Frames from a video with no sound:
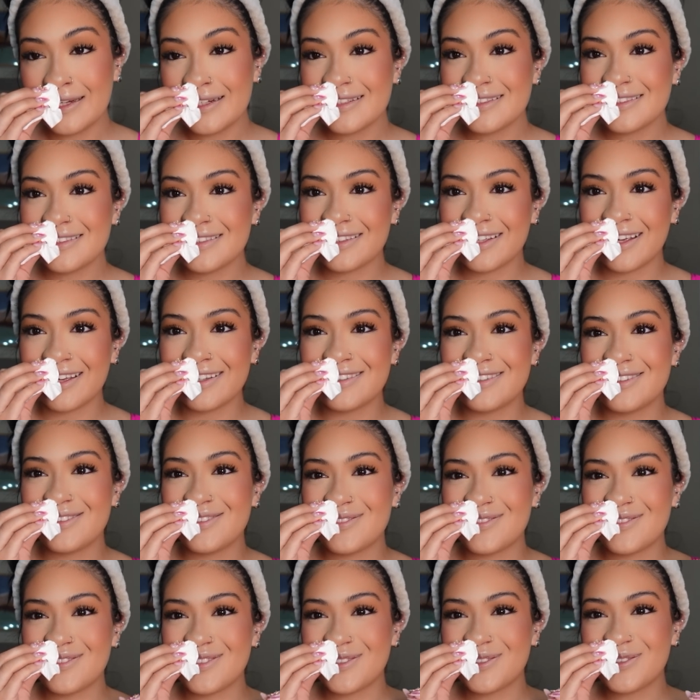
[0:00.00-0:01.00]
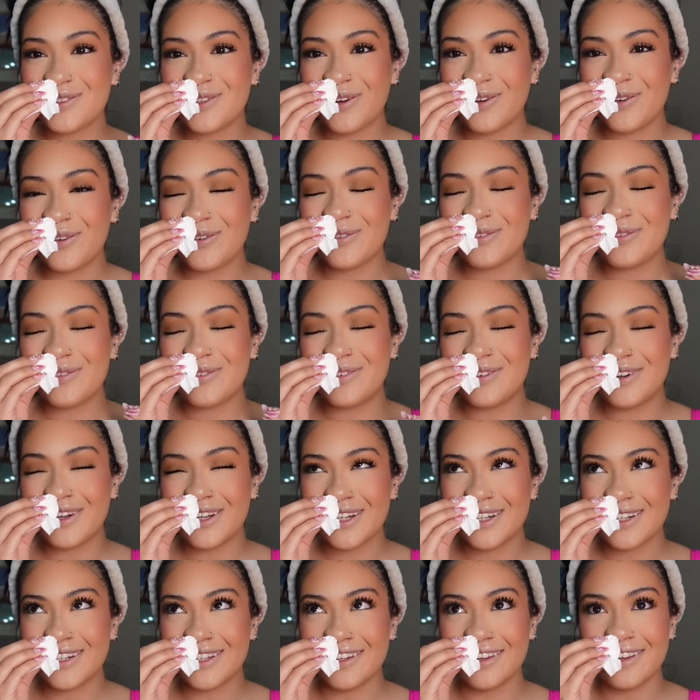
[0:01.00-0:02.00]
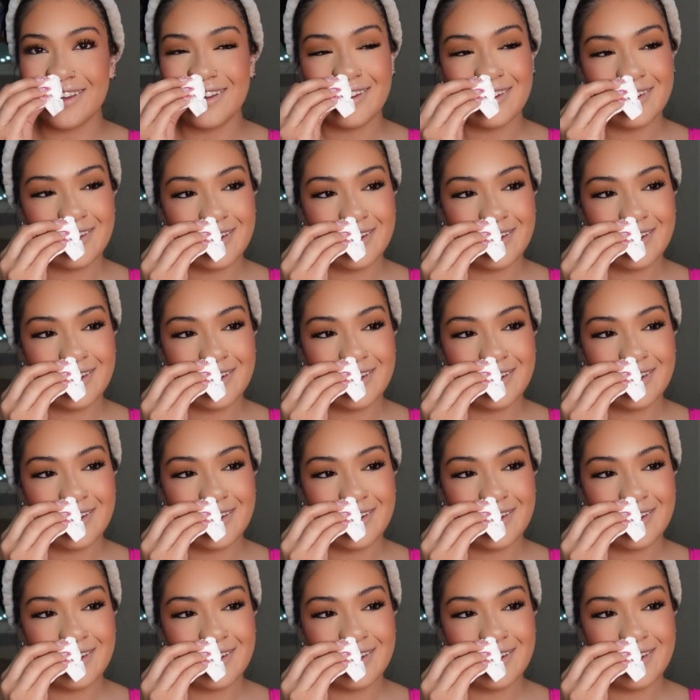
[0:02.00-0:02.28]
just gets so runny.